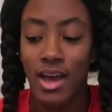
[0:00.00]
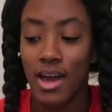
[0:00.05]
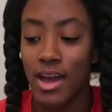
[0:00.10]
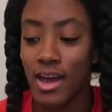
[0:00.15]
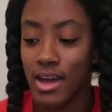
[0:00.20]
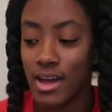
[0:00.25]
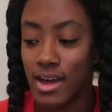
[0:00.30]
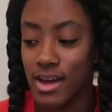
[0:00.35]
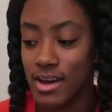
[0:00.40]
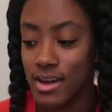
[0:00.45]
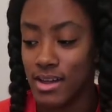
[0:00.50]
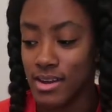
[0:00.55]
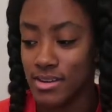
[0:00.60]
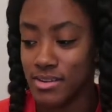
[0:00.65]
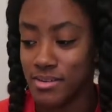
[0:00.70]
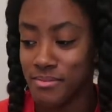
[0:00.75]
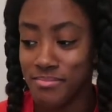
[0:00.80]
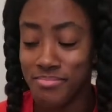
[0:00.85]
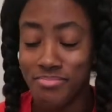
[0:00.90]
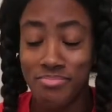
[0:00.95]
and
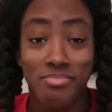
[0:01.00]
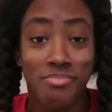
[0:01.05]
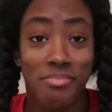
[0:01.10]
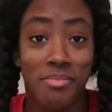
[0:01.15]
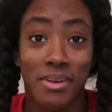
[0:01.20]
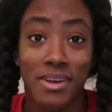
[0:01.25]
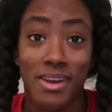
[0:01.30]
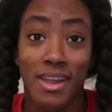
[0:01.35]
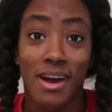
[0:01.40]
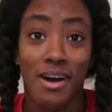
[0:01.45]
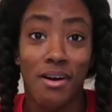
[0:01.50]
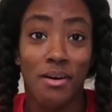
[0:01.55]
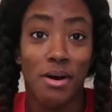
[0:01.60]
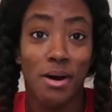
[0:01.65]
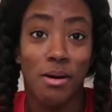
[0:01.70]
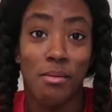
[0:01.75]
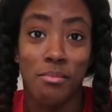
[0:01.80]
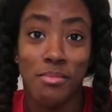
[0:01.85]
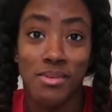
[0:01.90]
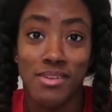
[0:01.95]
now
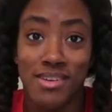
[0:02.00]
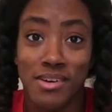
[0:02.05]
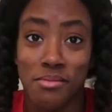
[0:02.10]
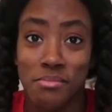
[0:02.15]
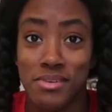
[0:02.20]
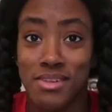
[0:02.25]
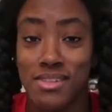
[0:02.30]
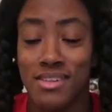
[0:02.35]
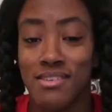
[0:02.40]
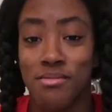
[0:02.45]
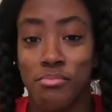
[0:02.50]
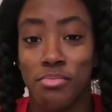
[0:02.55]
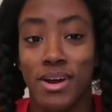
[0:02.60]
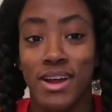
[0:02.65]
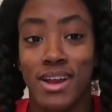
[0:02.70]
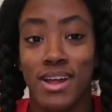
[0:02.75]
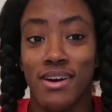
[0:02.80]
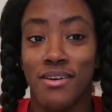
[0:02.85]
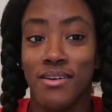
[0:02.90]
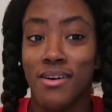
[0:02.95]
I'm attempting this
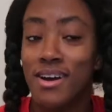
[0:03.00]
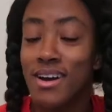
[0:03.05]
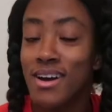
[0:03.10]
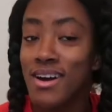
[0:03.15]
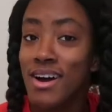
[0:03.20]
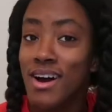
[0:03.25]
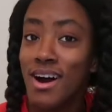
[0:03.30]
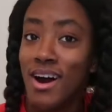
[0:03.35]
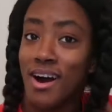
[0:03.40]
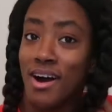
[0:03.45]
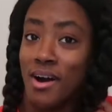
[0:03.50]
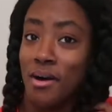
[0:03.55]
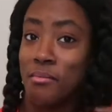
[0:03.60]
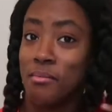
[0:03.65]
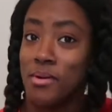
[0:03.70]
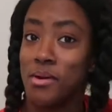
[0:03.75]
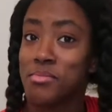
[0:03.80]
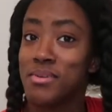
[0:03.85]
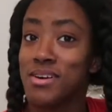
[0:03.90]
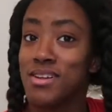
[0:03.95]
braid out.
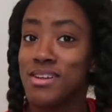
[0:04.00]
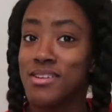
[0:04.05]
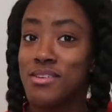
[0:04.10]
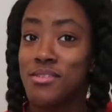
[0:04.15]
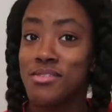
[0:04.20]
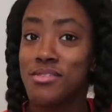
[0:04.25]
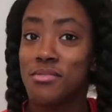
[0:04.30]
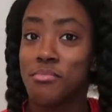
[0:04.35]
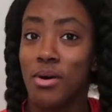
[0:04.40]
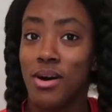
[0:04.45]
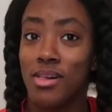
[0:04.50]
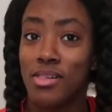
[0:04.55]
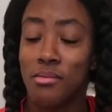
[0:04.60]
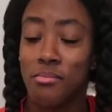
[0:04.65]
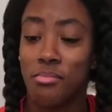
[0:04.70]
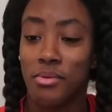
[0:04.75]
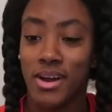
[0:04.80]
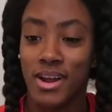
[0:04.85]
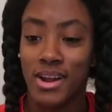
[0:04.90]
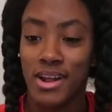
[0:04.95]
I'm going to do smaller
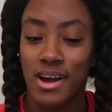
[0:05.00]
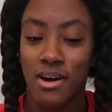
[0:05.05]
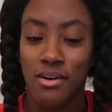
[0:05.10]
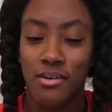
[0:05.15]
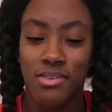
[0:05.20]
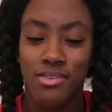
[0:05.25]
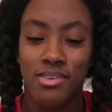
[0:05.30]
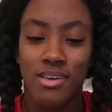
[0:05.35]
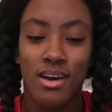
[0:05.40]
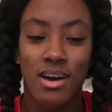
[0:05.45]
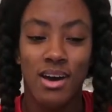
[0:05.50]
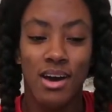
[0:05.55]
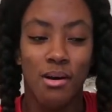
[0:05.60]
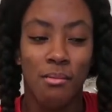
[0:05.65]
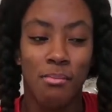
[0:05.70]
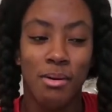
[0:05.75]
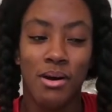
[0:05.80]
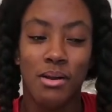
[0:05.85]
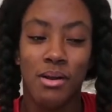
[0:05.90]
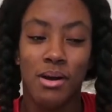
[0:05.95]
braid outs.
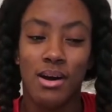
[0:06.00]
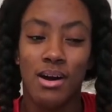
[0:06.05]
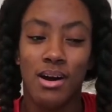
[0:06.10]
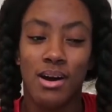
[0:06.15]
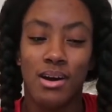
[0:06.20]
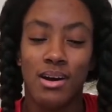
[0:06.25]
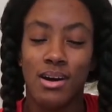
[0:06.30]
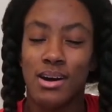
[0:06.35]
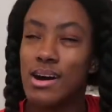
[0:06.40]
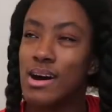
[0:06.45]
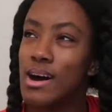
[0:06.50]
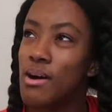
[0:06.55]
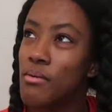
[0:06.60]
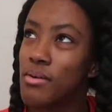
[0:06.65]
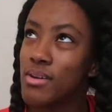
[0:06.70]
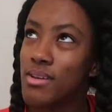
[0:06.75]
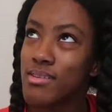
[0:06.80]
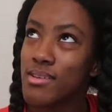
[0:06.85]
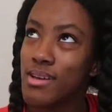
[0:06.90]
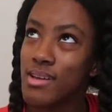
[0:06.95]
About, I
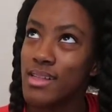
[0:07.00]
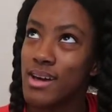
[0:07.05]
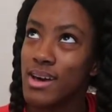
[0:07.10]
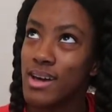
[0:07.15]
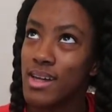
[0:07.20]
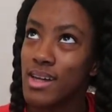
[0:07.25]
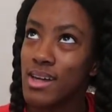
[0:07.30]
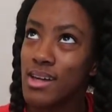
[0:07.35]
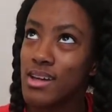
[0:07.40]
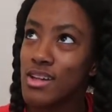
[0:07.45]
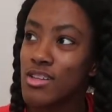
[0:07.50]
want to say like